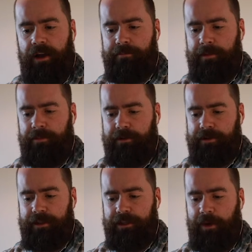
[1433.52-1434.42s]
challenge
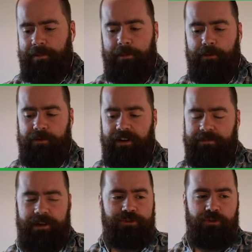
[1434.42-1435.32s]
around the way
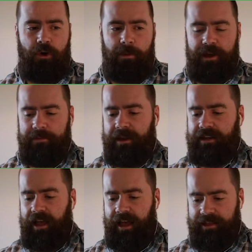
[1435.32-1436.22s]
people were affected by trauma
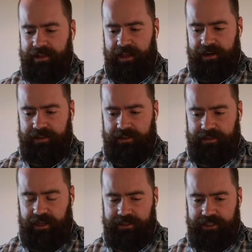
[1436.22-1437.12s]
and mental health
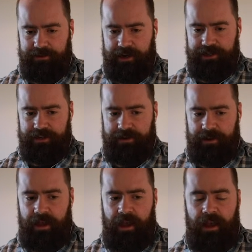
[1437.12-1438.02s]
in that
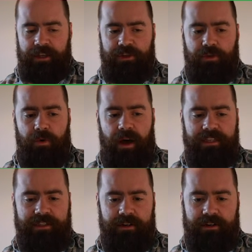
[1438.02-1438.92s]
situation. So
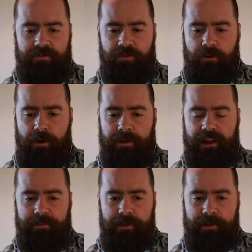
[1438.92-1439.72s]
I started to form kind of my